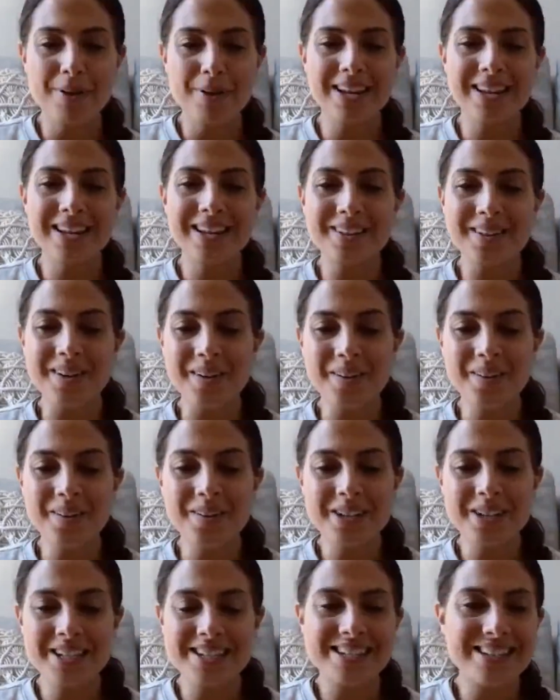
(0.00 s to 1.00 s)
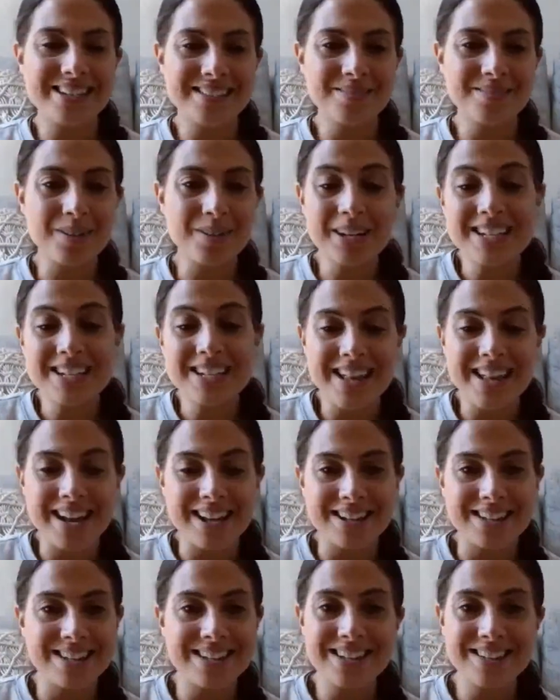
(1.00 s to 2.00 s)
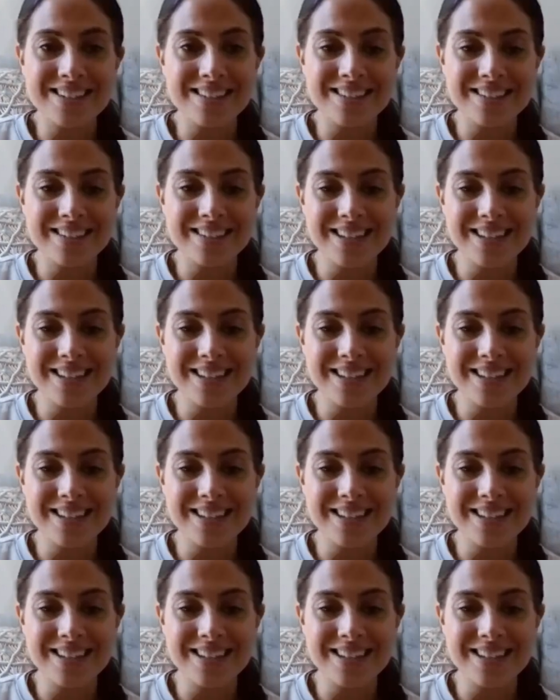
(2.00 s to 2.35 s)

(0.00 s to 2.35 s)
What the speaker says: But it's, what is that still?